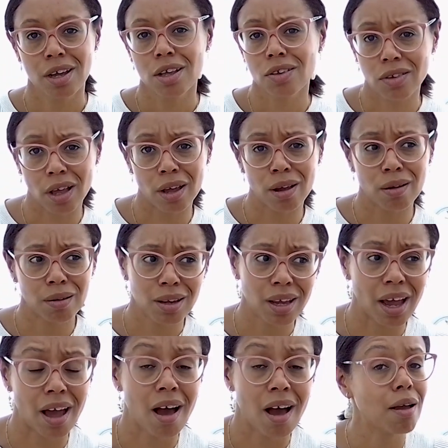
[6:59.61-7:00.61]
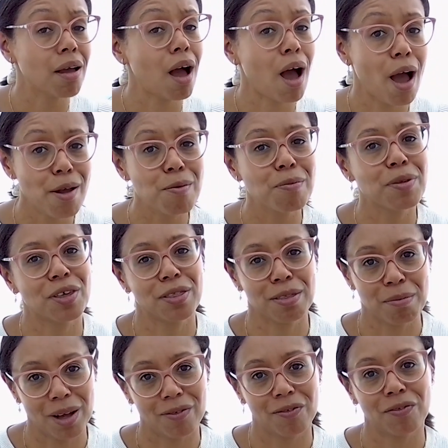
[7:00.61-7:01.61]
So yeah, hope that the
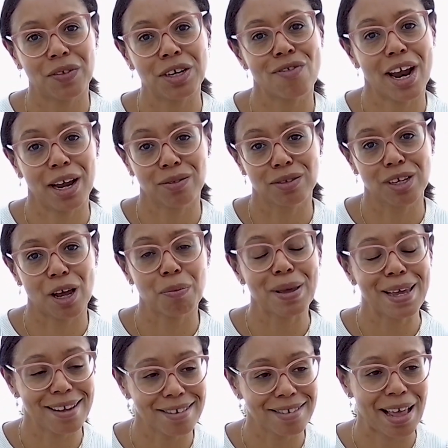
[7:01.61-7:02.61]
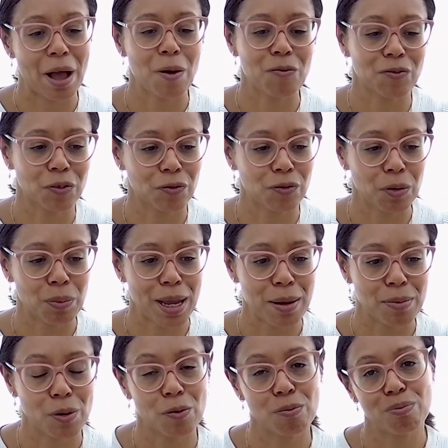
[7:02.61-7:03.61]
monthly roundup is helpful for
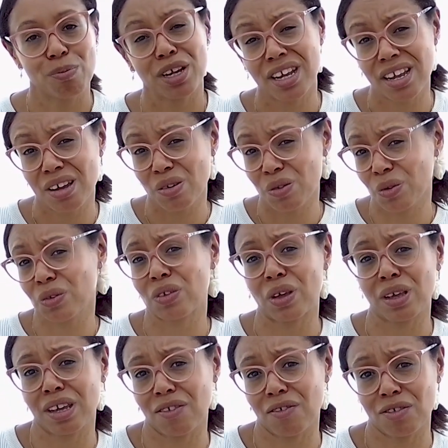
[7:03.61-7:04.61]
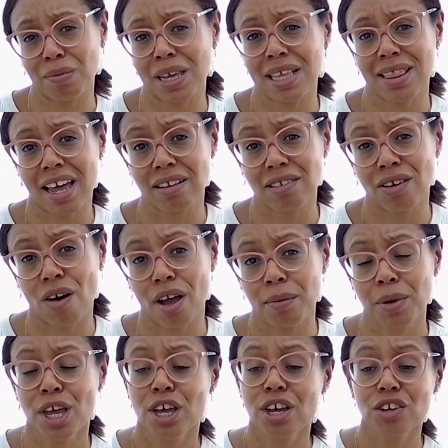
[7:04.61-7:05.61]
people, but it also gives me that
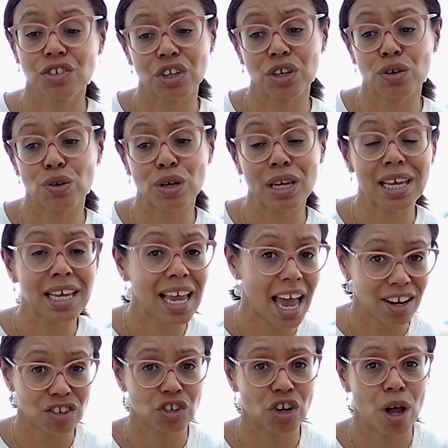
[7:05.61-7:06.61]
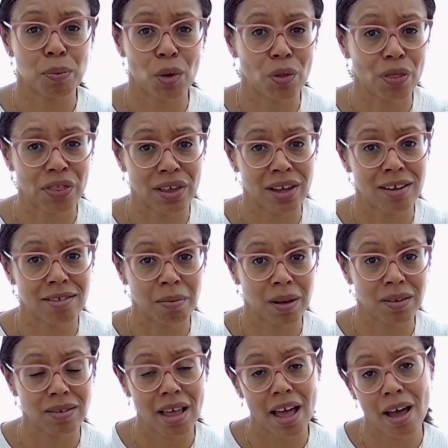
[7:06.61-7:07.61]
time to catch up on things
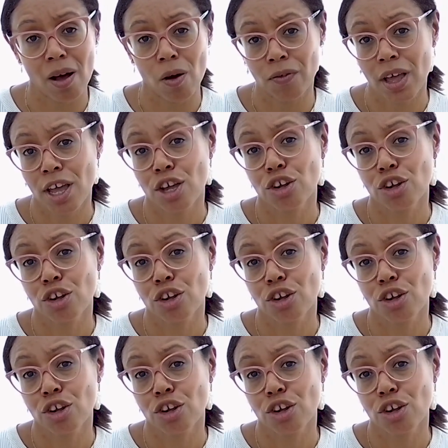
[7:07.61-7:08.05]
myself,